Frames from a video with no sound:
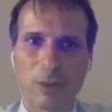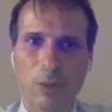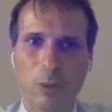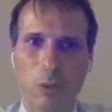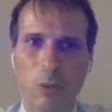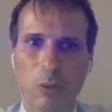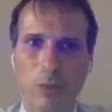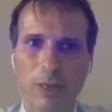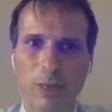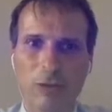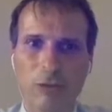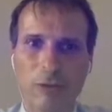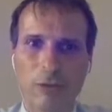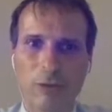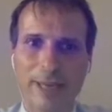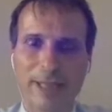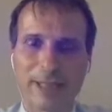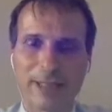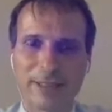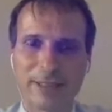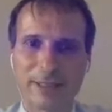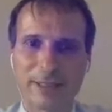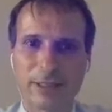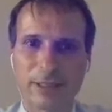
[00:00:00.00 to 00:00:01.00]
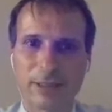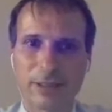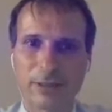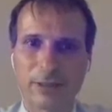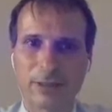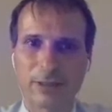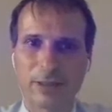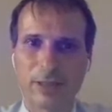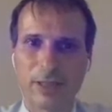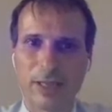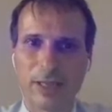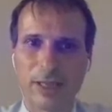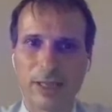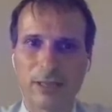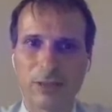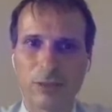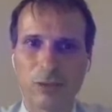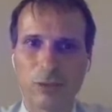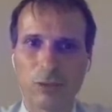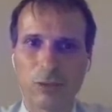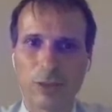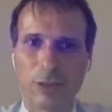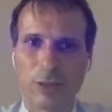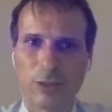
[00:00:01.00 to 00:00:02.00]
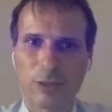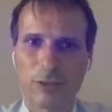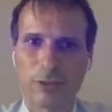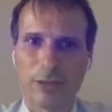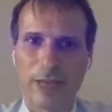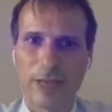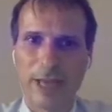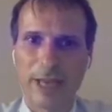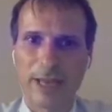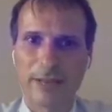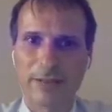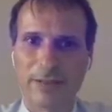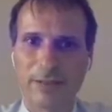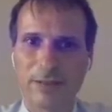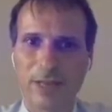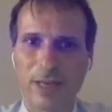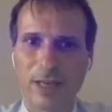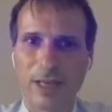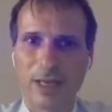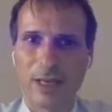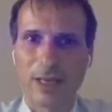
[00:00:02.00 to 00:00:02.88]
We'll reinsert and recreate